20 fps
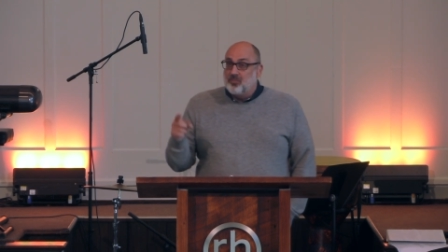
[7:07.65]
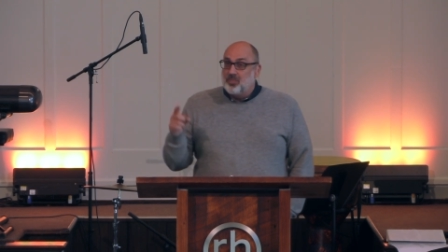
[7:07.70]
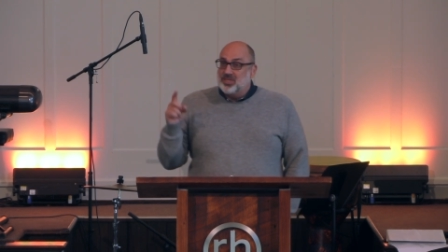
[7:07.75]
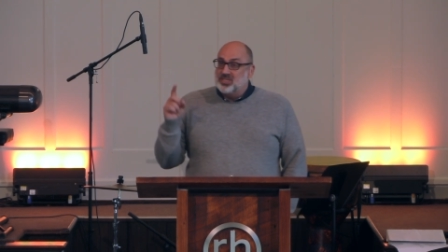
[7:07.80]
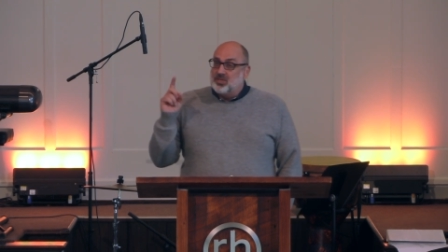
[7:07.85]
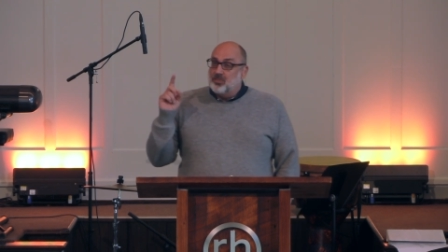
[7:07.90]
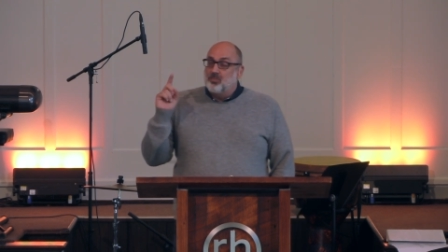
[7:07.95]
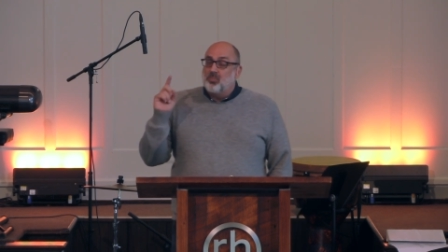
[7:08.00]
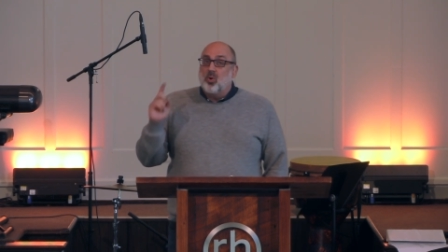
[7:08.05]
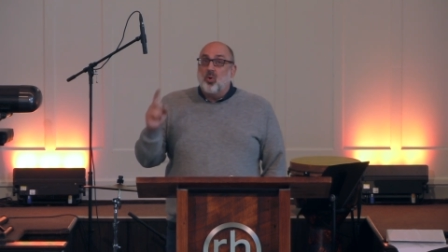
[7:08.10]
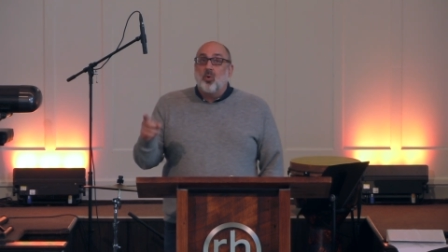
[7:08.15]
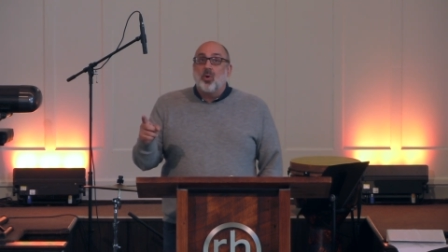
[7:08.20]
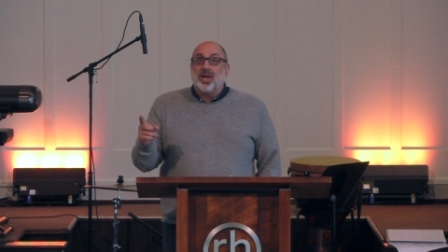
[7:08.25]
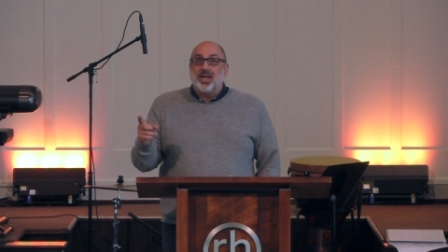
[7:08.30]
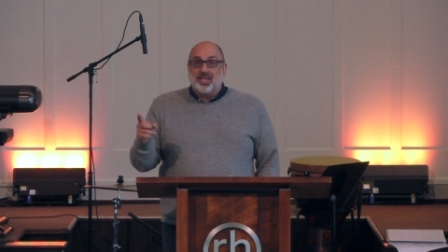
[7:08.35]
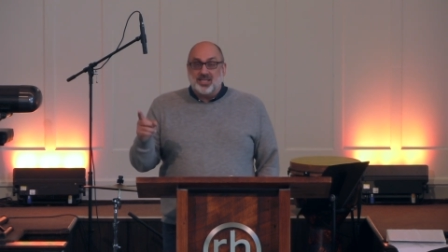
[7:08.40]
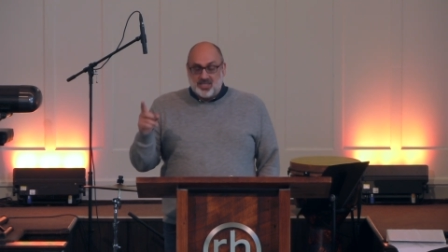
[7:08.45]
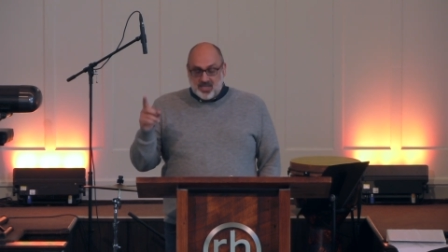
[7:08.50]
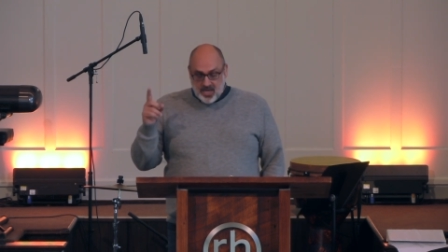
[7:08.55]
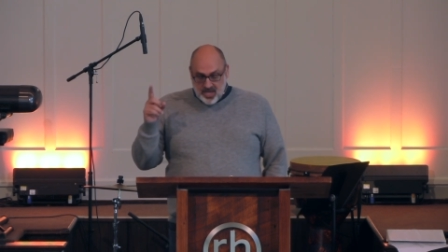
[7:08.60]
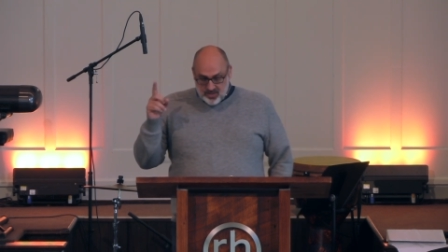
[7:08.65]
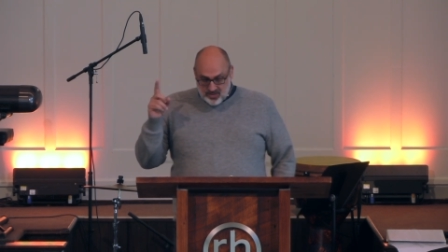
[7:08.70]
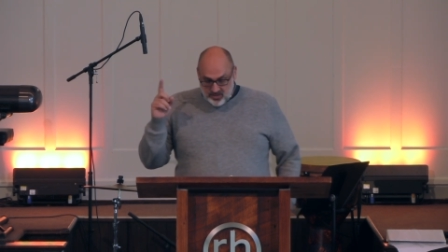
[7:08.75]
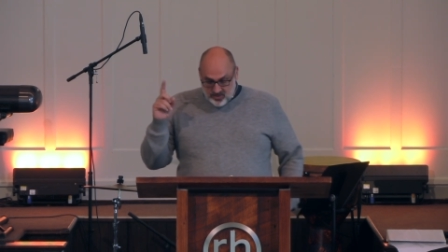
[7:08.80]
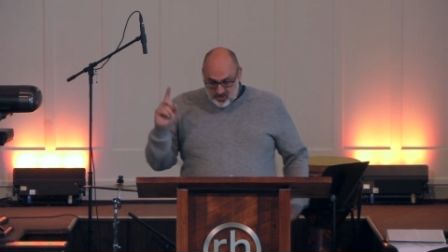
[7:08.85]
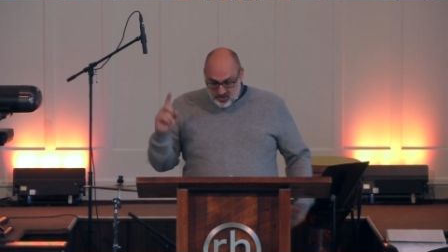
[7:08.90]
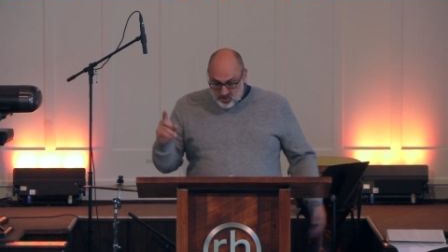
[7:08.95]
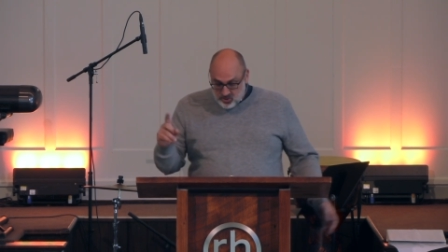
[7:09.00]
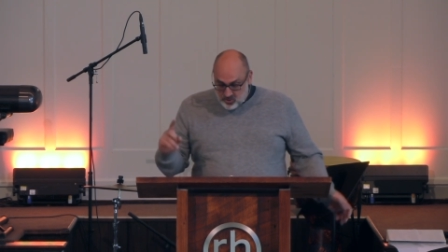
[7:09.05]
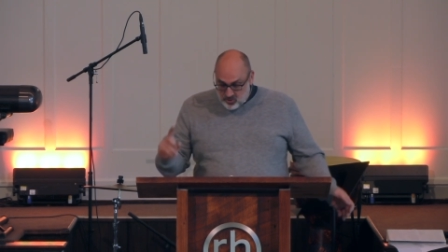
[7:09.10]
but to point to
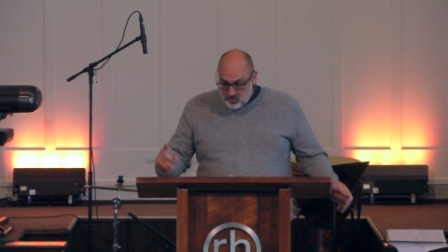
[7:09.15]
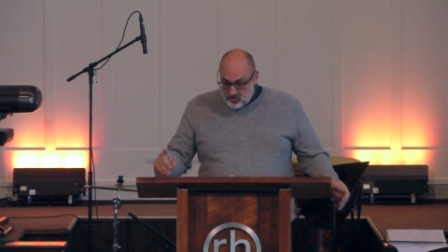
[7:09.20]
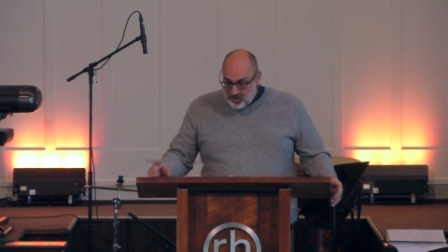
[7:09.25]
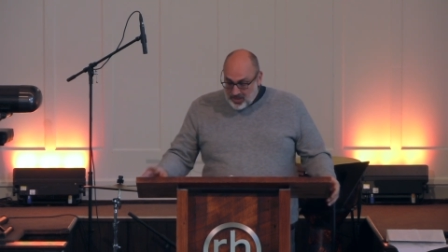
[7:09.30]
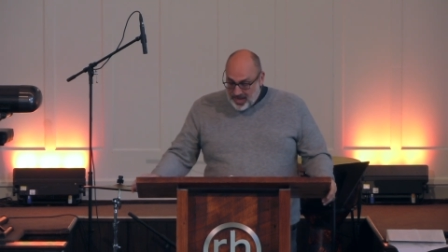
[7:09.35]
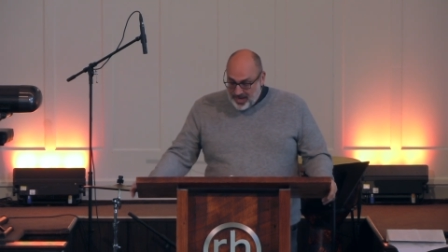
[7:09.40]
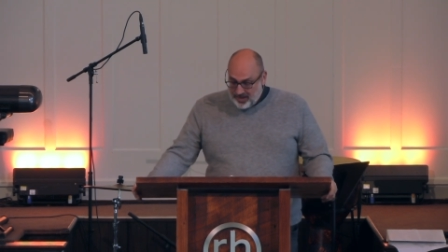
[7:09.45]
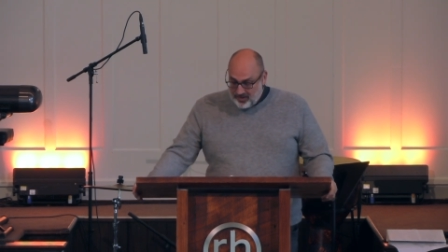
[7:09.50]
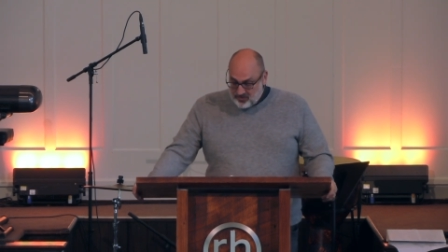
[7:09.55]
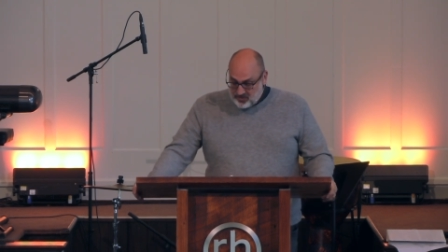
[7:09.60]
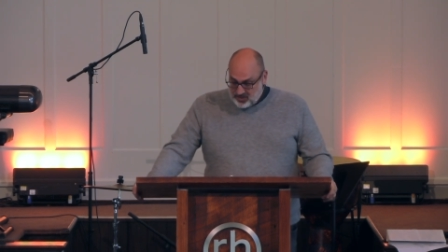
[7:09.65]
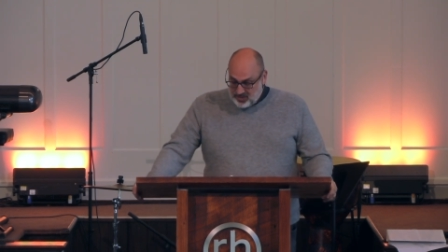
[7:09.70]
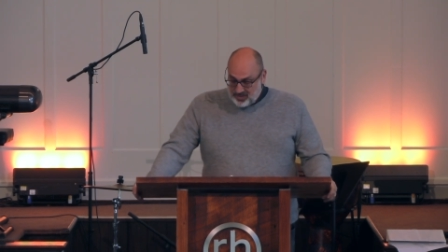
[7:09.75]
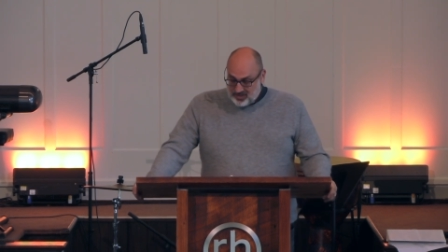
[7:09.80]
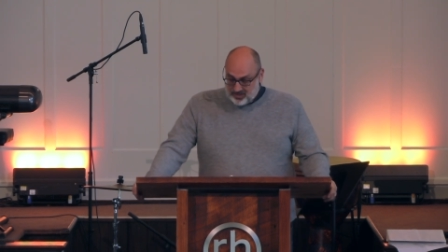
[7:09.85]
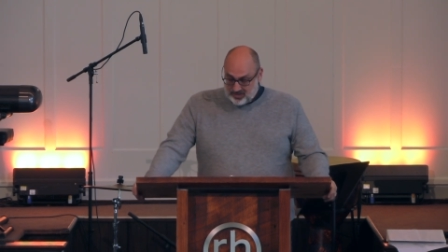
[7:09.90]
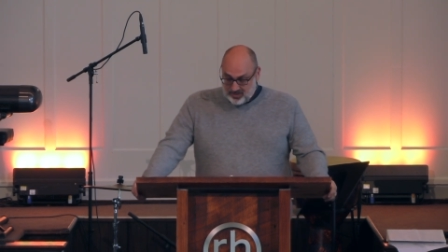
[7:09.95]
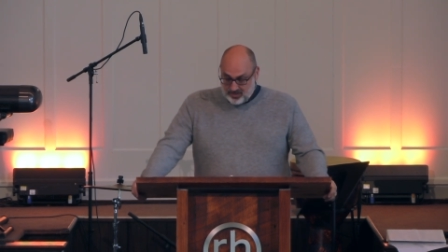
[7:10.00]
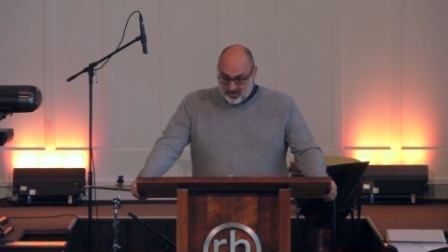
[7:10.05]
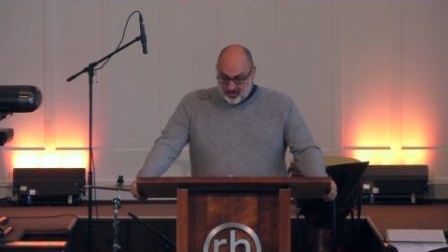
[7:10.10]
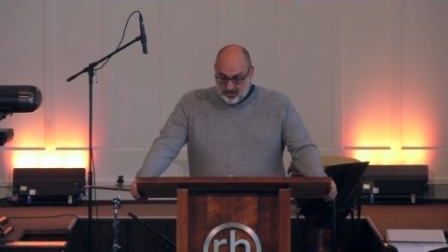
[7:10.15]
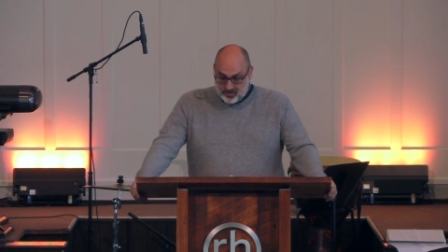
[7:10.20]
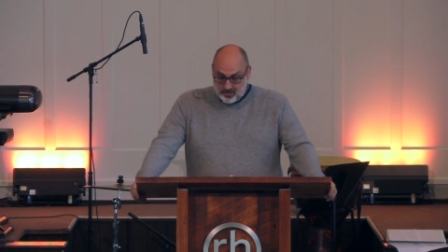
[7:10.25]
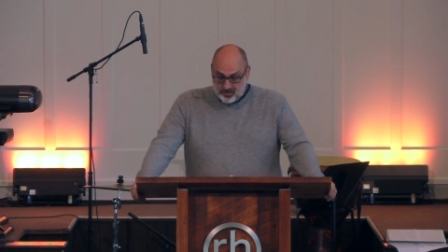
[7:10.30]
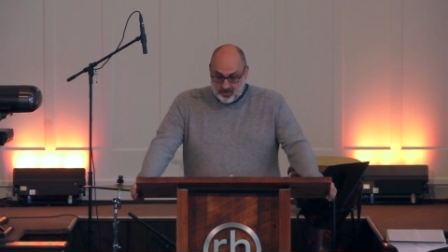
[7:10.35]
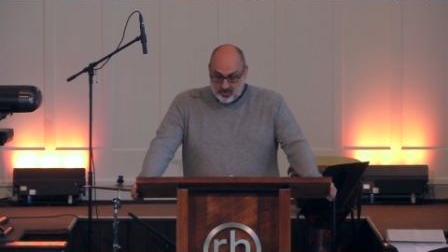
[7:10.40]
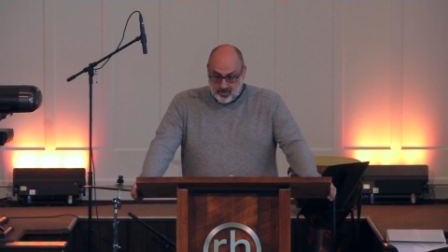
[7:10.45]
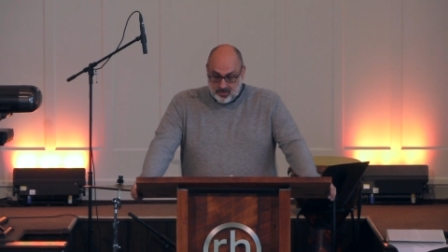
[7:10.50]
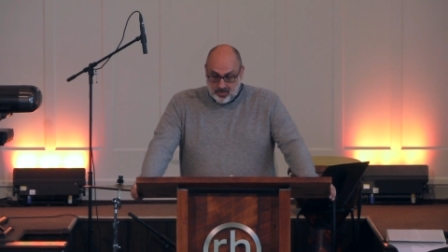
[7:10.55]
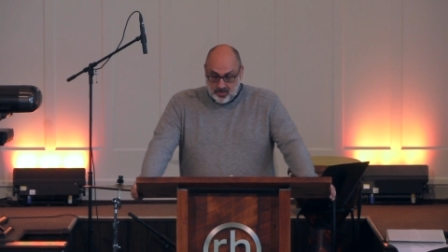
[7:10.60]
the true light of Jesus.